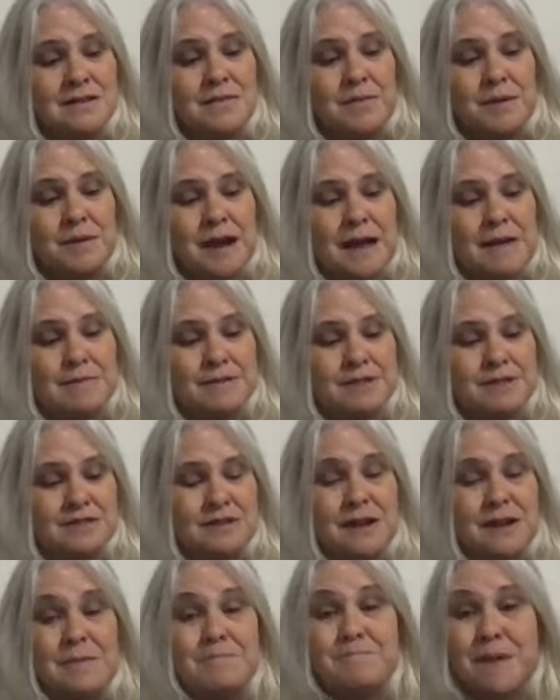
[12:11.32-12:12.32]
or perhaps
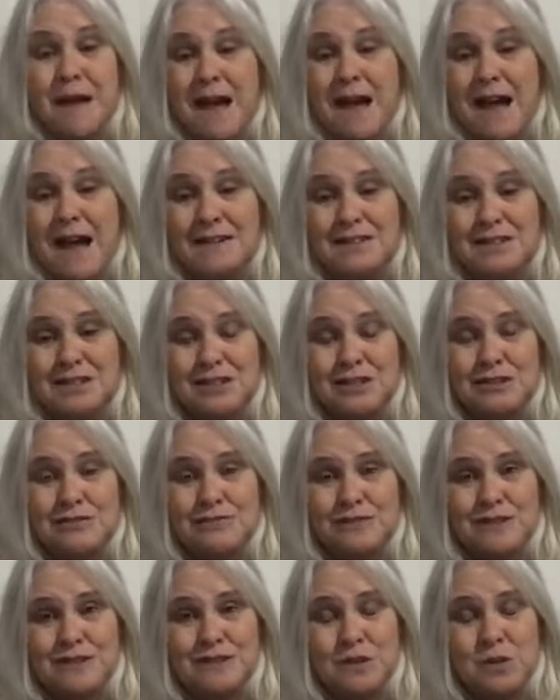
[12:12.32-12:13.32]
you come back to your
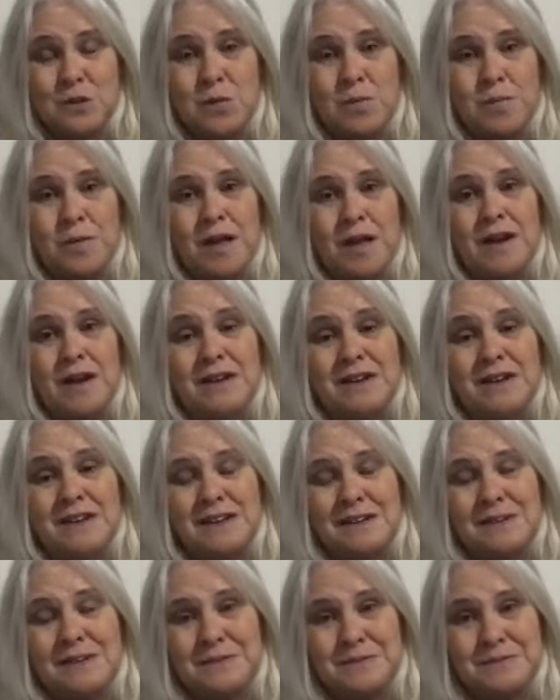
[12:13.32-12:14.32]
physical
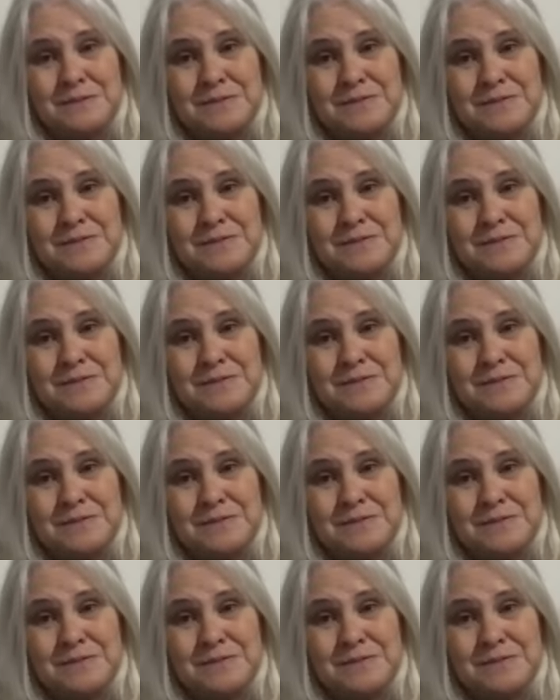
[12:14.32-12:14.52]
body.